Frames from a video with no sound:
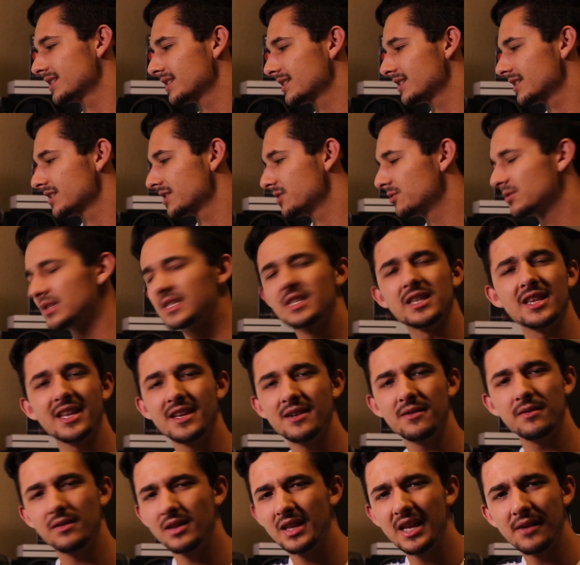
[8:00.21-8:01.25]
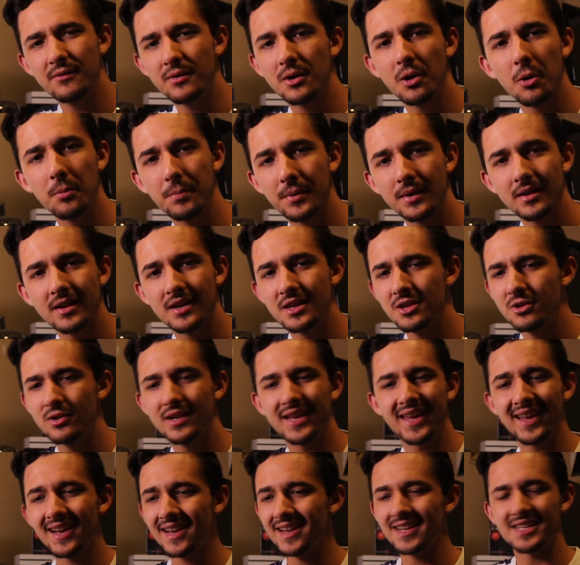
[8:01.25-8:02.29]
you just leave it open and you
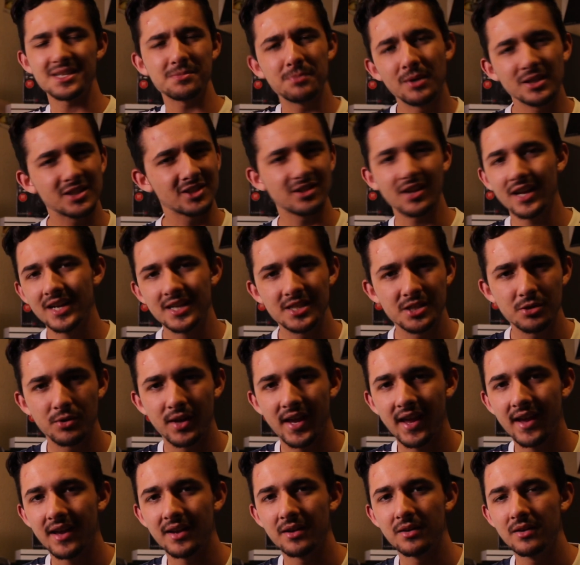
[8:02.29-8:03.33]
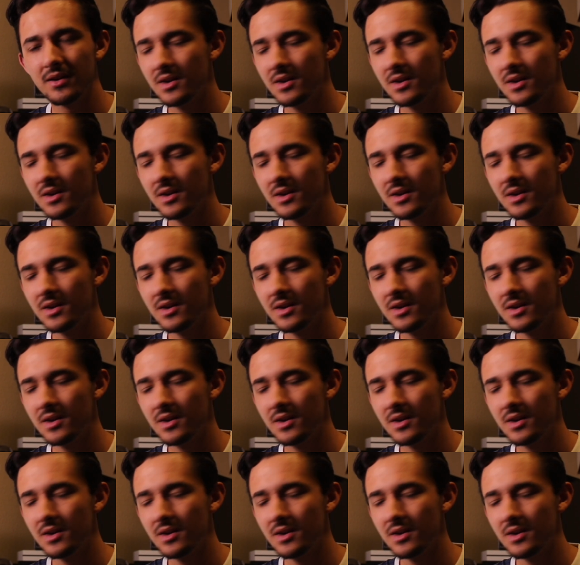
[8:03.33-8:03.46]
get in as much light as you can.